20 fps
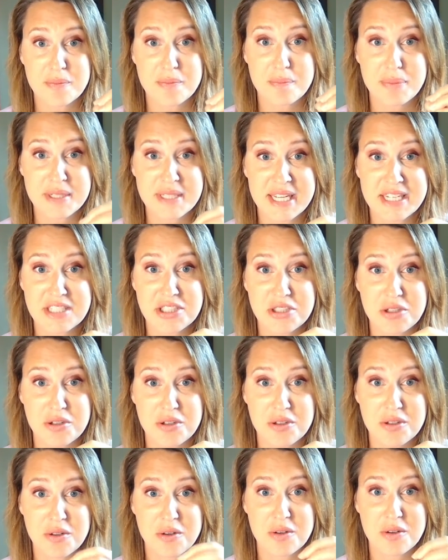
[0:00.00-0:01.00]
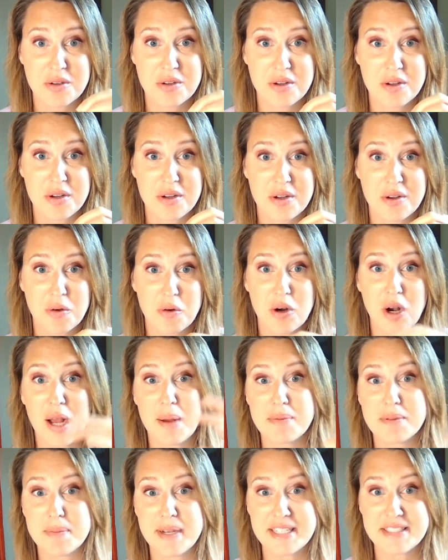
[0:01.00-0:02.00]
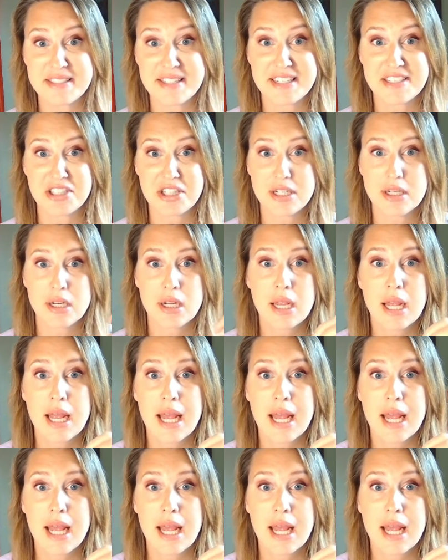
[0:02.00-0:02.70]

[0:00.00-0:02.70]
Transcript: potential or optimization,